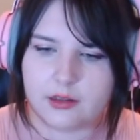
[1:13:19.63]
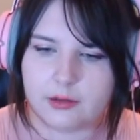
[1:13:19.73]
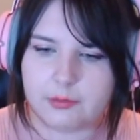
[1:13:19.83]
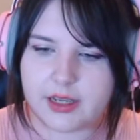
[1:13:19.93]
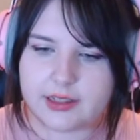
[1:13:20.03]

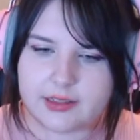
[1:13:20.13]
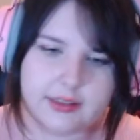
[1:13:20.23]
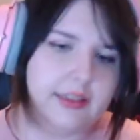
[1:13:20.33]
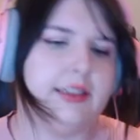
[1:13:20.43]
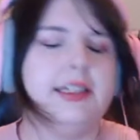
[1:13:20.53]
But
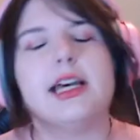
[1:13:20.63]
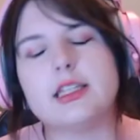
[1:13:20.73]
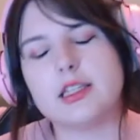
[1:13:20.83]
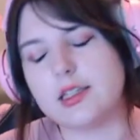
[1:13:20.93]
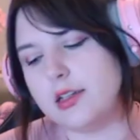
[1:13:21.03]

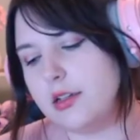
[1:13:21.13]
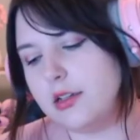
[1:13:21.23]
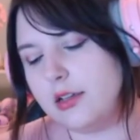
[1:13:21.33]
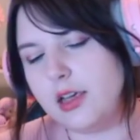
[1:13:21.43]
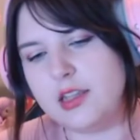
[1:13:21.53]
yes,
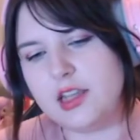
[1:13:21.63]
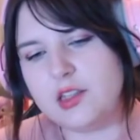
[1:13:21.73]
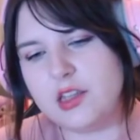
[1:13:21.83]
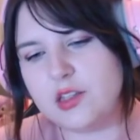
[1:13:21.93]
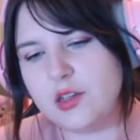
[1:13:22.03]
it,
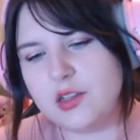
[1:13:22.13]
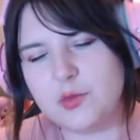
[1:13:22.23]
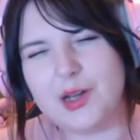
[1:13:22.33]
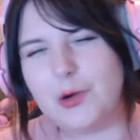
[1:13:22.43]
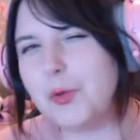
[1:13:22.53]
it's it's it's
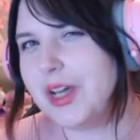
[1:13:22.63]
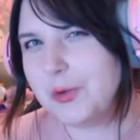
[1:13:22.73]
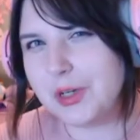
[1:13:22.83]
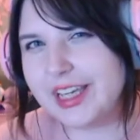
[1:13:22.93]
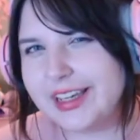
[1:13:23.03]
been a
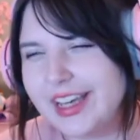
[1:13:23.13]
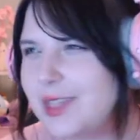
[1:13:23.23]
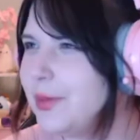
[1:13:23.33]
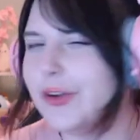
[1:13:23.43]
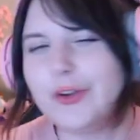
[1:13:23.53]
weird week.
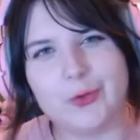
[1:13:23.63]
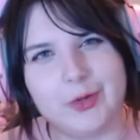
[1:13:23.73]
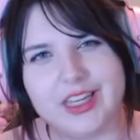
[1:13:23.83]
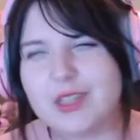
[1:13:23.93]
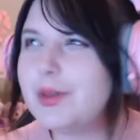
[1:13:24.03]
It's been a good
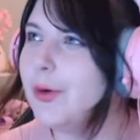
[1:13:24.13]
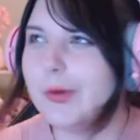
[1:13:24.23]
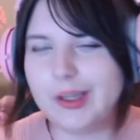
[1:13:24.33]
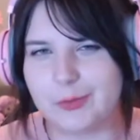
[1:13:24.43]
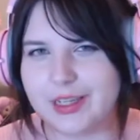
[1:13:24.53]
week. It's been a
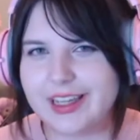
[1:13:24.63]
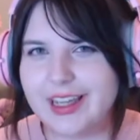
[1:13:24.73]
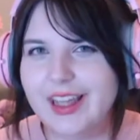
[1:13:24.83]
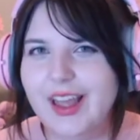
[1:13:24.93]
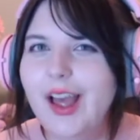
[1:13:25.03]
weird week.
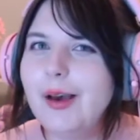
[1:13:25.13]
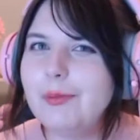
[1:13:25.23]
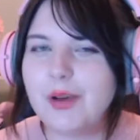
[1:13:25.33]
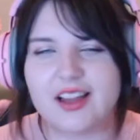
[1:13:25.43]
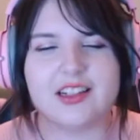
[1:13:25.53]

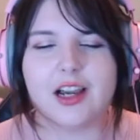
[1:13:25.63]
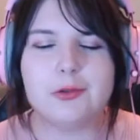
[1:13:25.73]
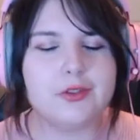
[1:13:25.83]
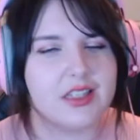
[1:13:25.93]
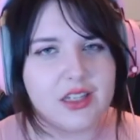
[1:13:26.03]
But I
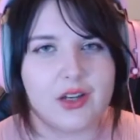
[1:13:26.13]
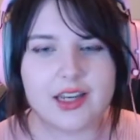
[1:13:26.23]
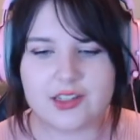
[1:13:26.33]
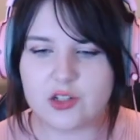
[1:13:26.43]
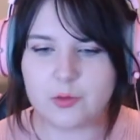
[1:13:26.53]
will see you
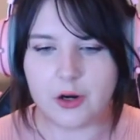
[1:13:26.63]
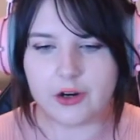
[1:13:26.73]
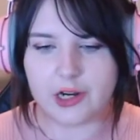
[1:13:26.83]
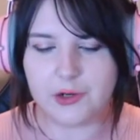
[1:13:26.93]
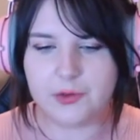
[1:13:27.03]
guys
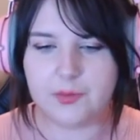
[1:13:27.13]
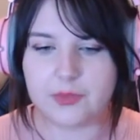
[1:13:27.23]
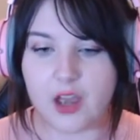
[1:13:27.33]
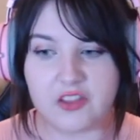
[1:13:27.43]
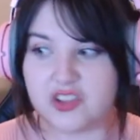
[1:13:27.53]
tomorrow.
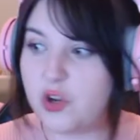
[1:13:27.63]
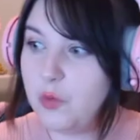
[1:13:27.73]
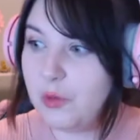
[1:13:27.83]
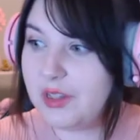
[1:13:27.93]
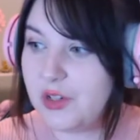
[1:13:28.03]
I don't know
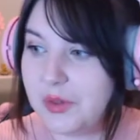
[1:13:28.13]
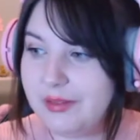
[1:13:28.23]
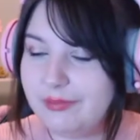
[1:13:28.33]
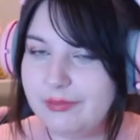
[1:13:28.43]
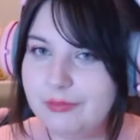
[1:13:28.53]
what we're doing.
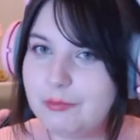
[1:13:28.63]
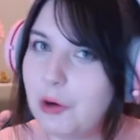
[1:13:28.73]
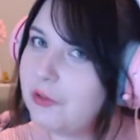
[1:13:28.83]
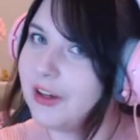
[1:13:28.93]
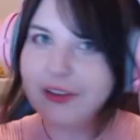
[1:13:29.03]

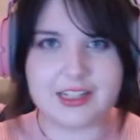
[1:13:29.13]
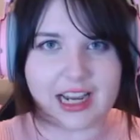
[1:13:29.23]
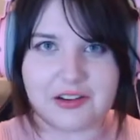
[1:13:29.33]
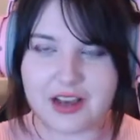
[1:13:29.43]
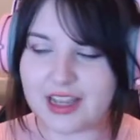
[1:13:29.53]
We'll figure it
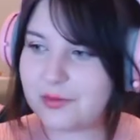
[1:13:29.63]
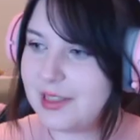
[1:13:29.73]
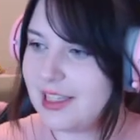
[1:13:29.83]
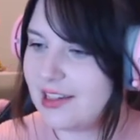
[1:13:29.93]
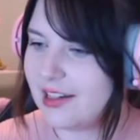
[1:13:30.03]
out as
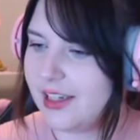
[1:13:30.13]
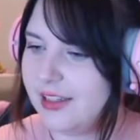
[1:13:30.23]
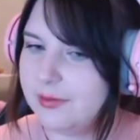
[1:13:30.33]
we did tonight.